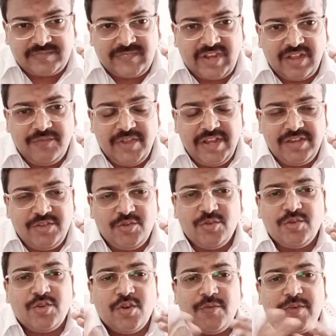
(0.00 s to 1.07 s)
when
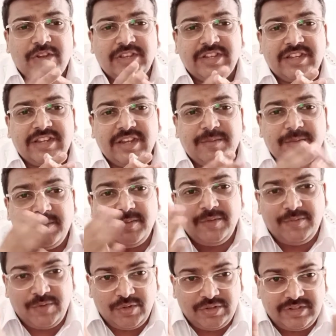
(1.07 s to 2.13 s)
you go for the treatment,
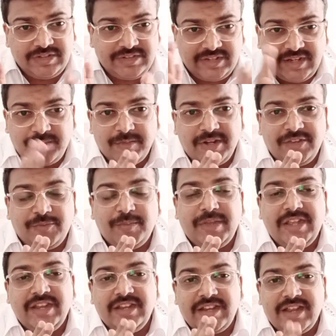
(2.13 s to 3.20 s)
before this treatment is
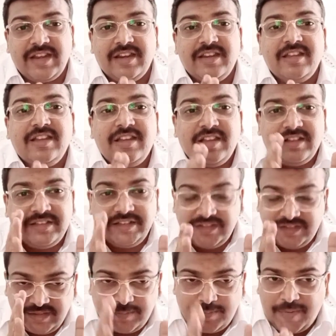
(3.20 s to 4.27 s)
being done, this
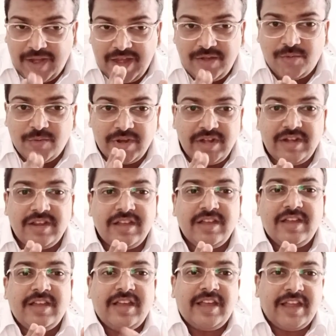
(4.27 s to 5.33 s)
is a planned one,
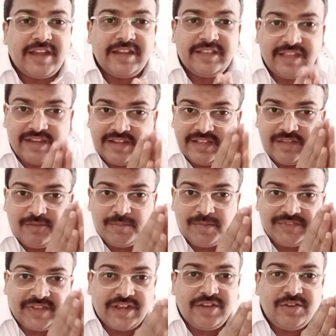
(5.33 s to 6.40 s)
and they will be
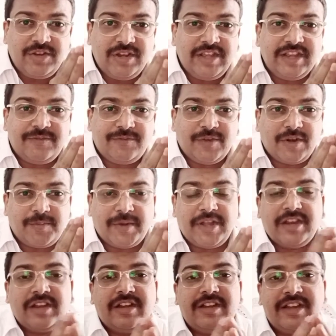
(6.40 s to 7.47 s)
scheduling it for a
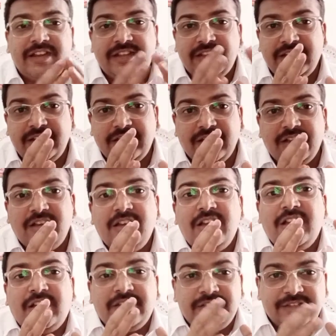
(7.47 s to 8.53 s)
particular date, that
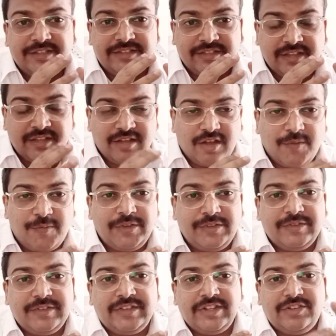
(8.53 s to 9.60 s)
this office
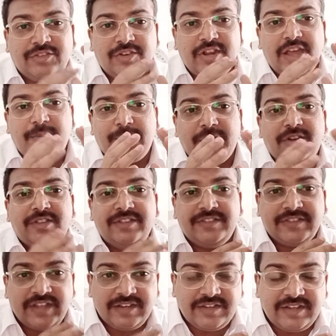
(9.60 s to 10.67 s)
visit should happen, this
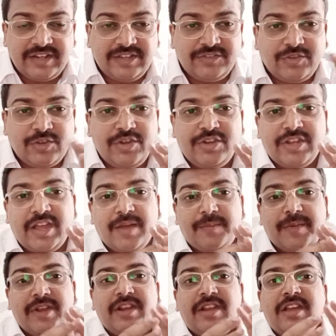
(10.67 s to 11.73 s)
surgery is going to
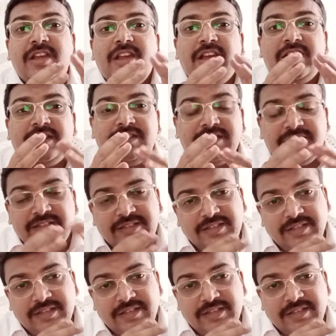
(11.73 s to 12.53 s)
happen, this